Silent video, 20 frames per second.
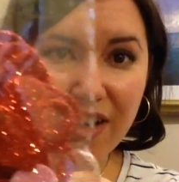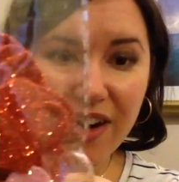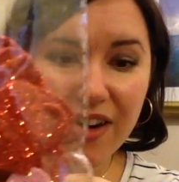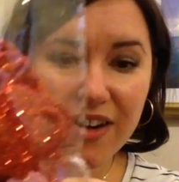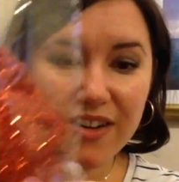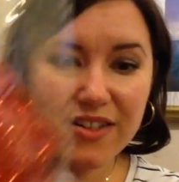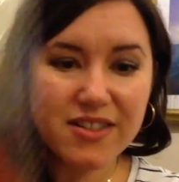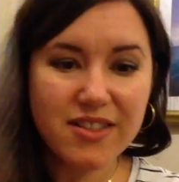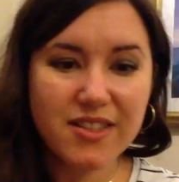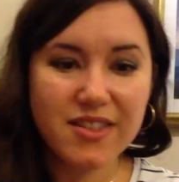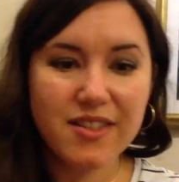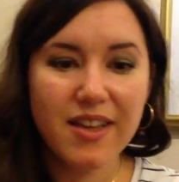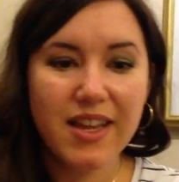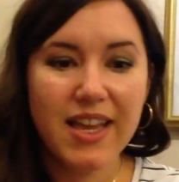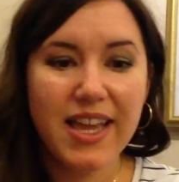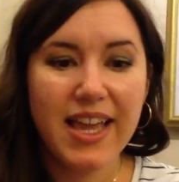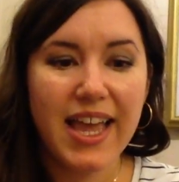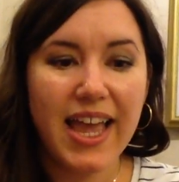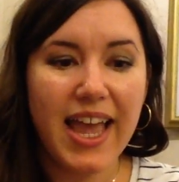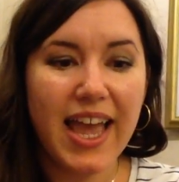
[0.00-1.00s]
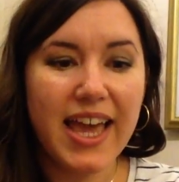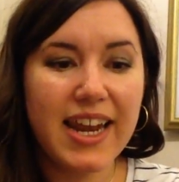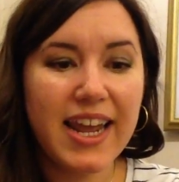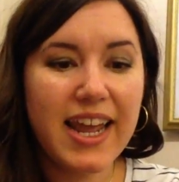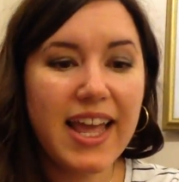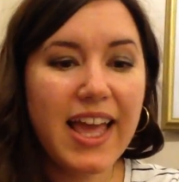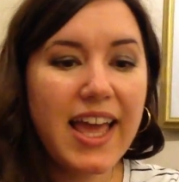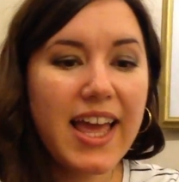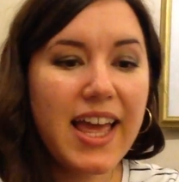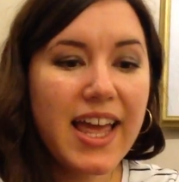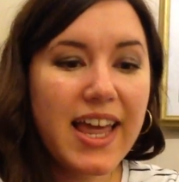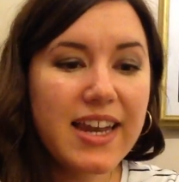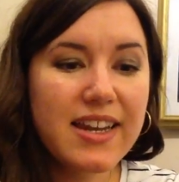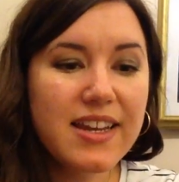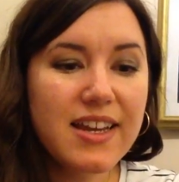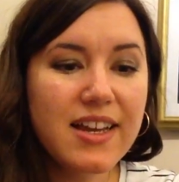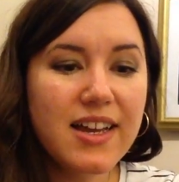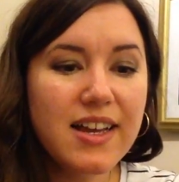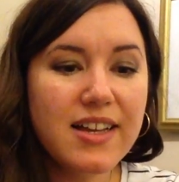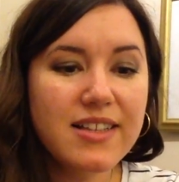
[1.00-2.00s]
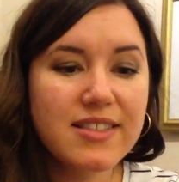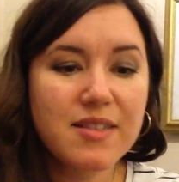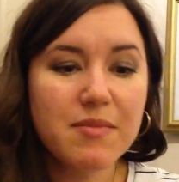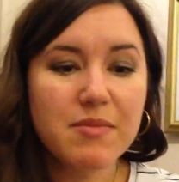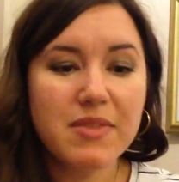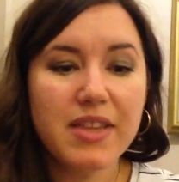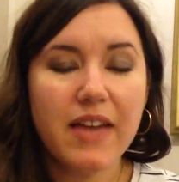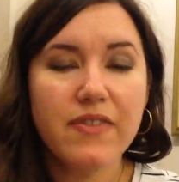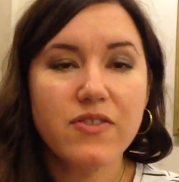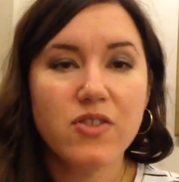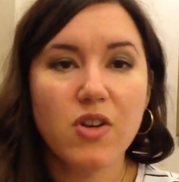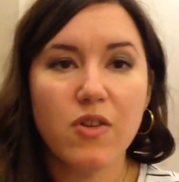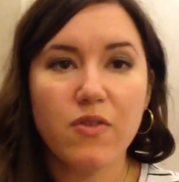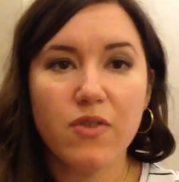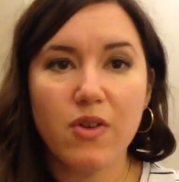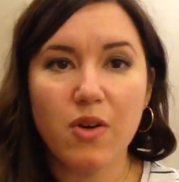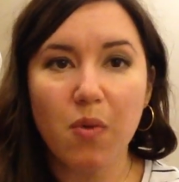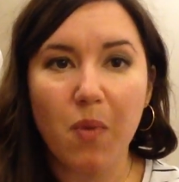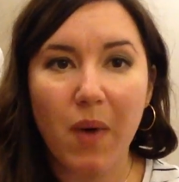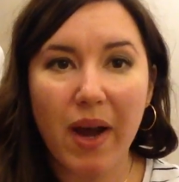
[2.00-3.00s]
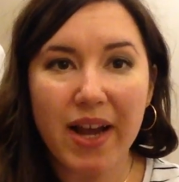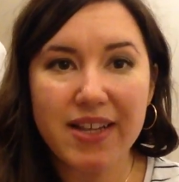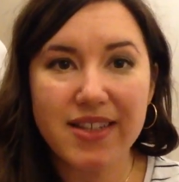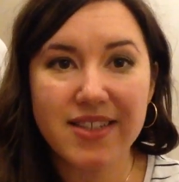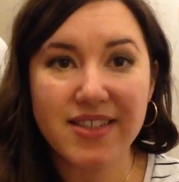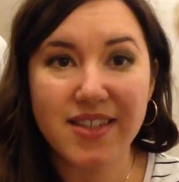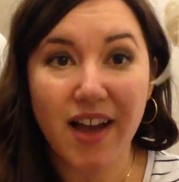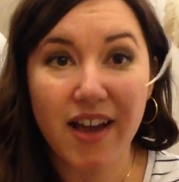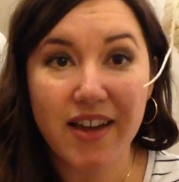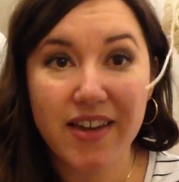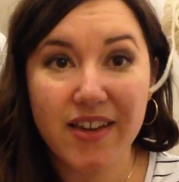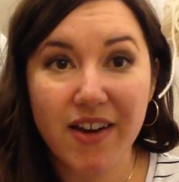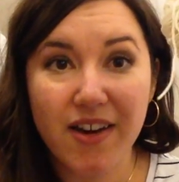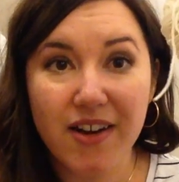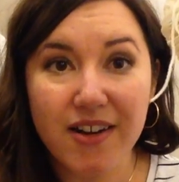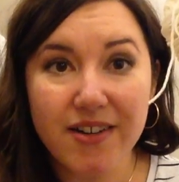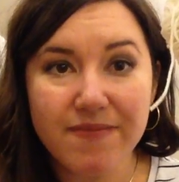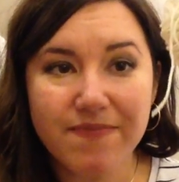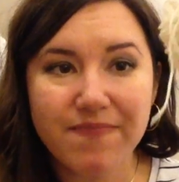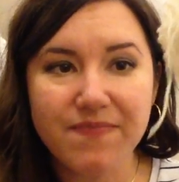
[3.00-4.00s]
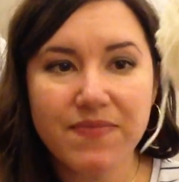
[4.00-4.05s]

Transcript: hearts, and I had some leftover white sock yarn,